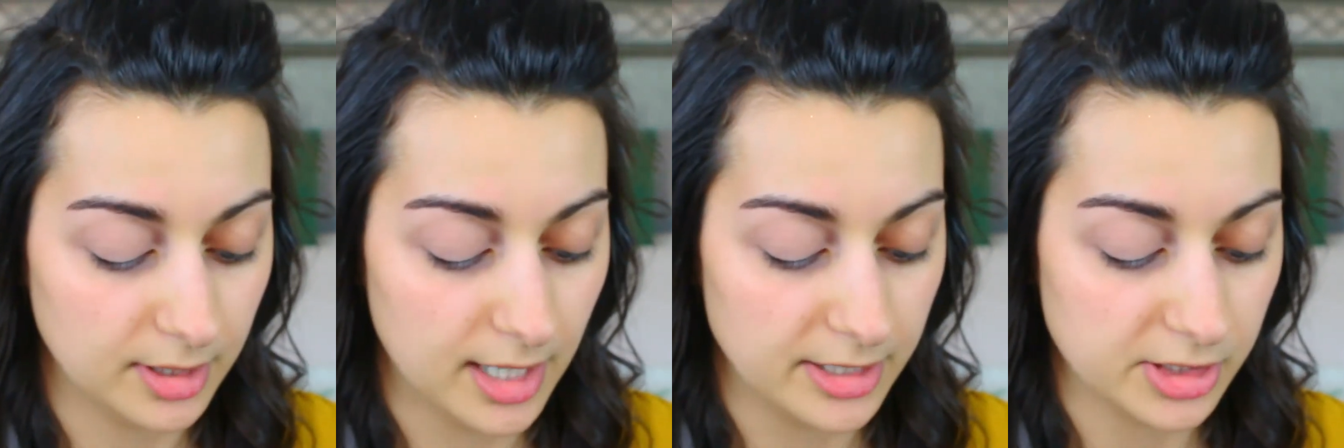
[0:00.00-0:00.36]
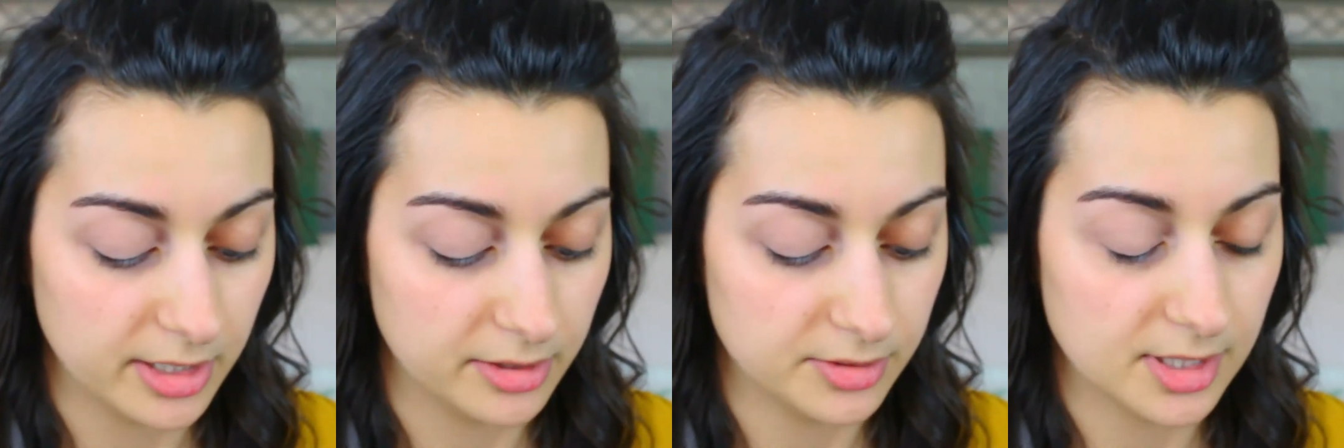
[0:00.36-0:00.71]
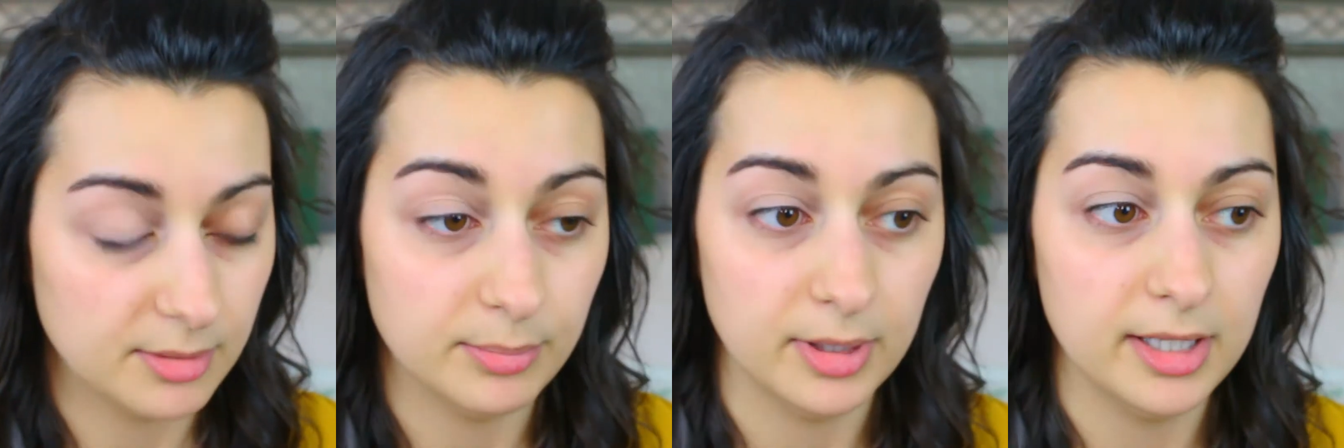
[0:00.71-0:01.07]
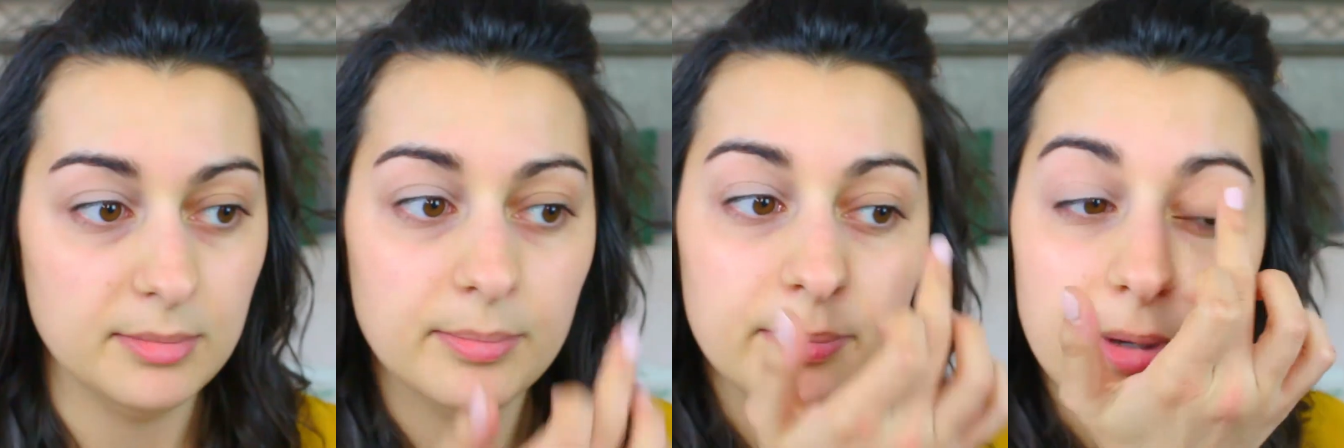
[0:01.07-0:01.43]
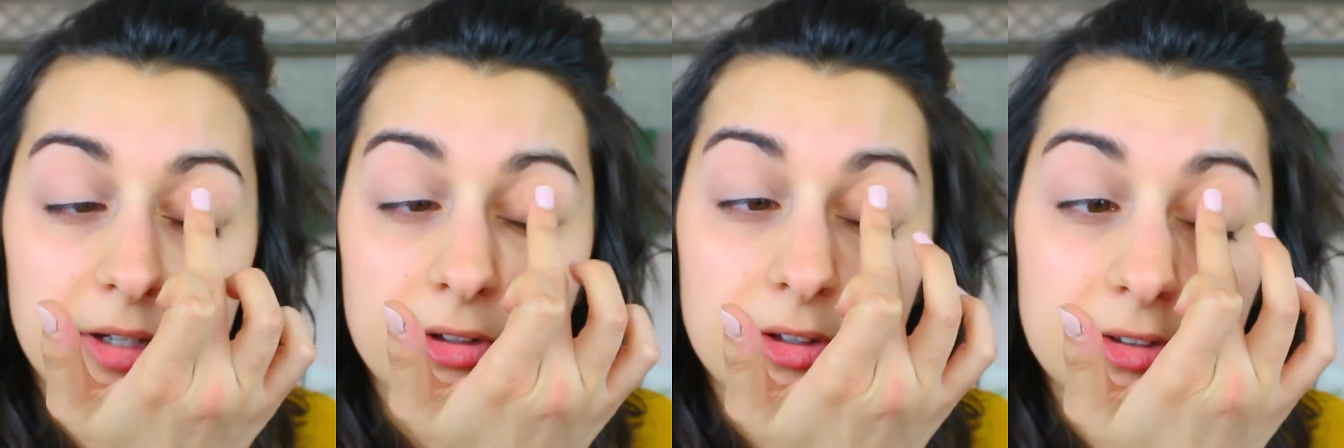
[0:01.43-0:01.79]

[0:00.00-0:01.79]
eyeshadows can blend better.